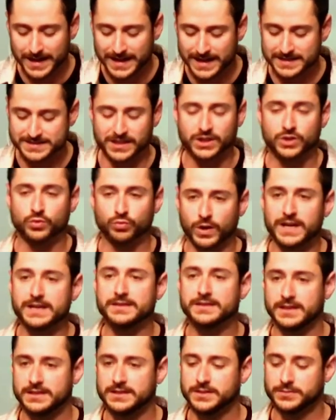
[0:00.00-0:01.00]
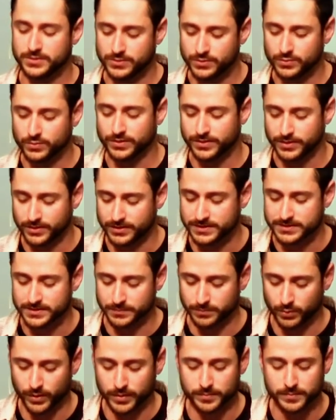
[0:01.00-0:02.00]
is a great thing to do with your
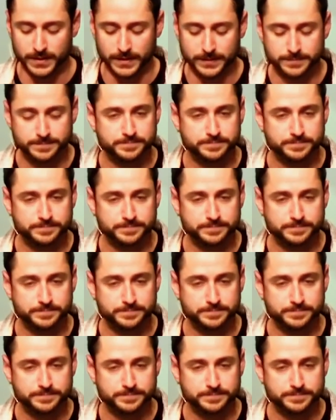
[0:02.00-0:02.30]
disappointment.